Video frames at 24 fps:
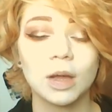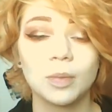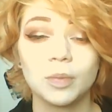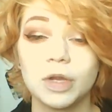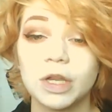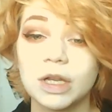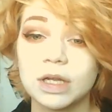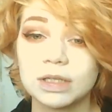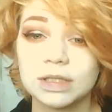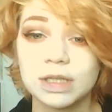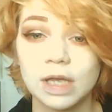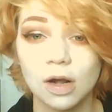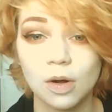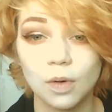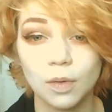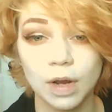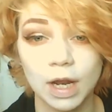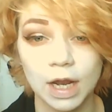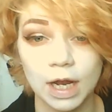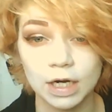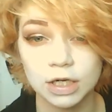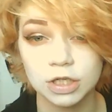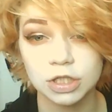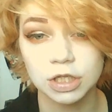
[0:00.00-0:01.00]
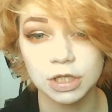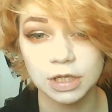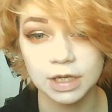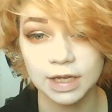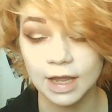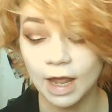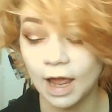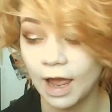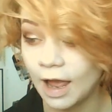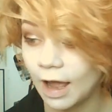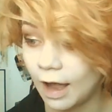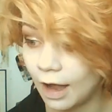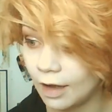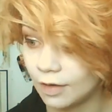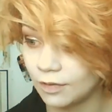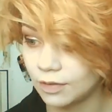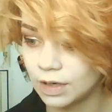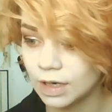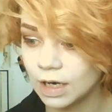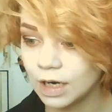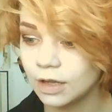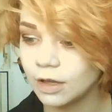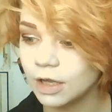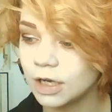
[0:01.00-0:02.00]
because I don't actually have
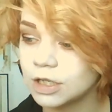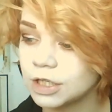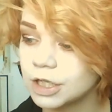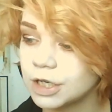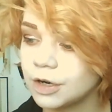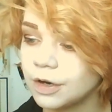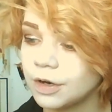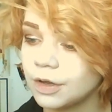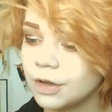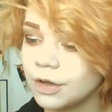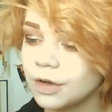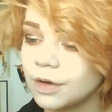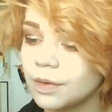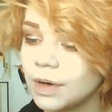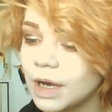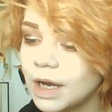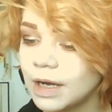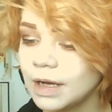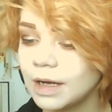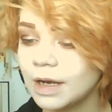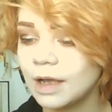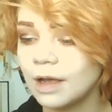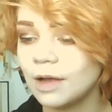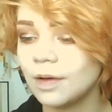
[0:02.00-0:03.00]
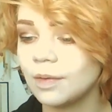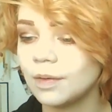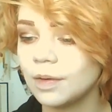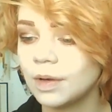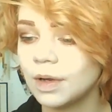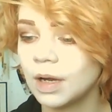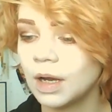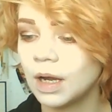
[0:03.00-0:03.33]
an eyelash curler right now.